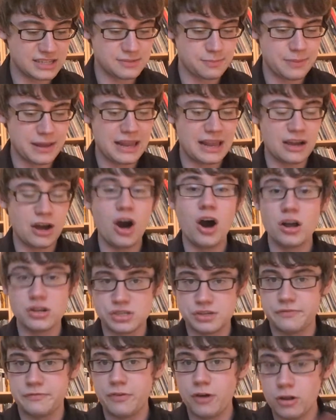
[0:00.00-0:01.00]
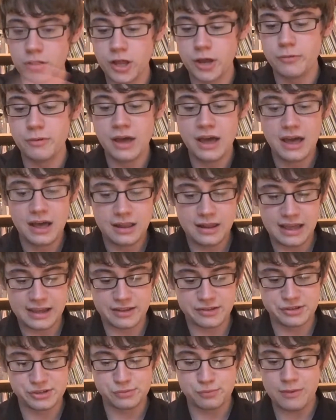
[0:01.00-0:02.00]
it's a bit like hard to follow
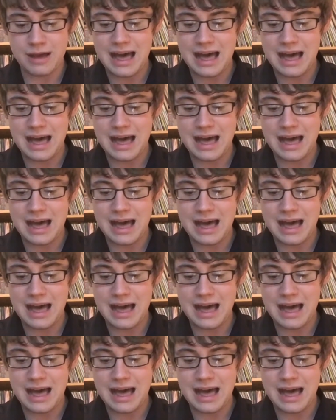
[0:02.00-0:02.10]
like as